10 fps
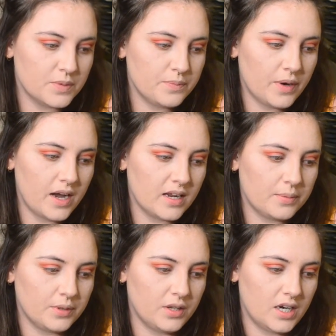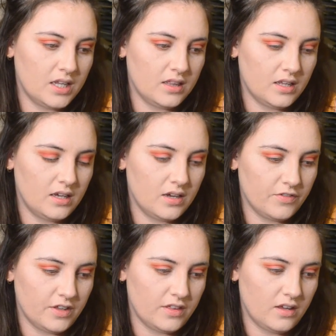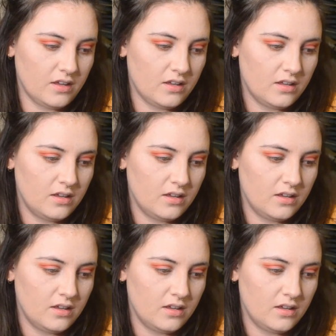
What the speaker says: put pineapple on anything, everything?